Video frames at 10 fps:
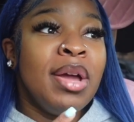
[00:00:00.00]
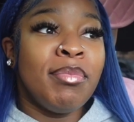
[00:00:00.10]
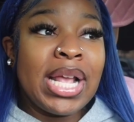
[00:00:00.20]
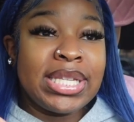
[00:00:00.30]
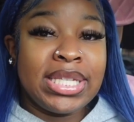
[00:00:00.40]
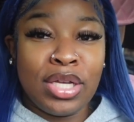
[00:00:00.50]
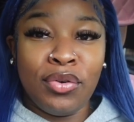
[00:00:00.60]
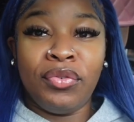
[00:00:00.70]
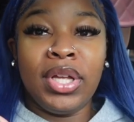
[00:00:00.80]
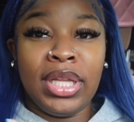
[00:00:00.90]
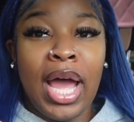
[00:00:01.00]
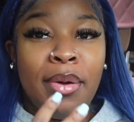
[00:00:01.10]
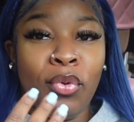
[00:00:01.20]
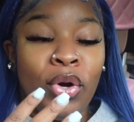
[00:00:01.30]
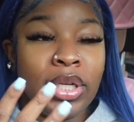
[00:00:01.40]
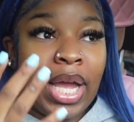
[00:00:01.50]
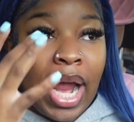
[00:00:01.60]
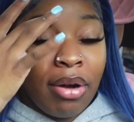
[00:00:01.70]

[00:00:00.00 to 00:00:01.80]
myself a lot more. Like,